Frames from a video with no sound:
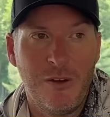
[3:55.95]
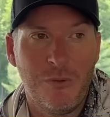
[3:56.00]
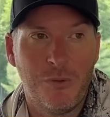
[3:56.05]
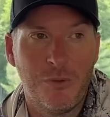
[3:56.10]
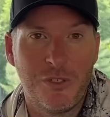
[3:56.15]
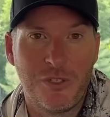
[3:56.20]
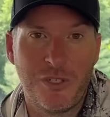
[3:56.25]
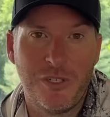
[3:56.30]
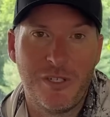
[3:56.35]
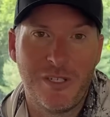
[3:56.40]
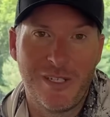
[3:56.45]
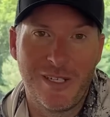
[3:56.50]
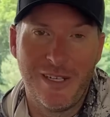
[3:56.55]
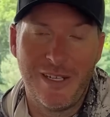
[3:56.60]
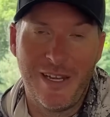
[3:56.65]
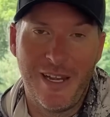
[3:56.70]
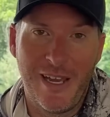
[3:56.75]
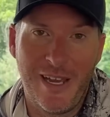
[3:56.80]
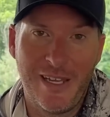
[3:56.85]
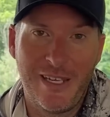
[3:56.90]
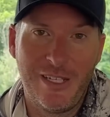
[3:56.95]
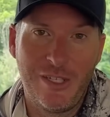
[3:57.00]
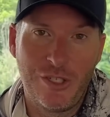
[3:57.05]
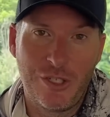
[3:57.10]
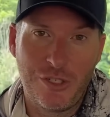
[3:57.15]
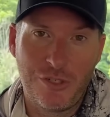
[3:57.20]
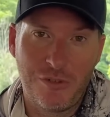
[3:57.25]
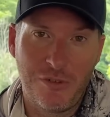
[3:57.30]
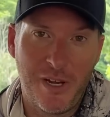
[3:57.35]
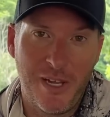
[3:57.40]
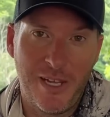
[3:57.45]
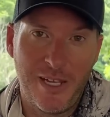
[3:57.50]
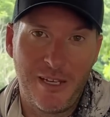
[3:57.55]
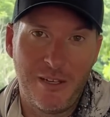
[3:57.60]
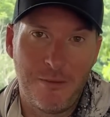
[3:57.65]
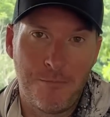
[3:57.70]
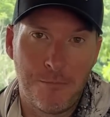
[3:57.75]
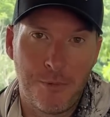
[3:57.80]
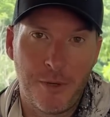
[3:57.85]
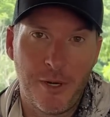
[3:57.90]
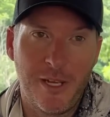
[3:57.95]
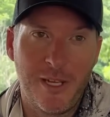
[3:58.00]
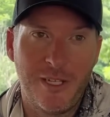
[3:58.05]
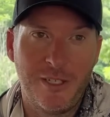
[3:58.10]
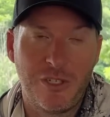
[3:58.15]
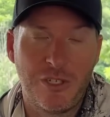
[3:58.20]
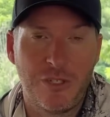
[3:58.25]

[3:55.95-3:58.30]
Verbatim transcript: which is a nine strand braid.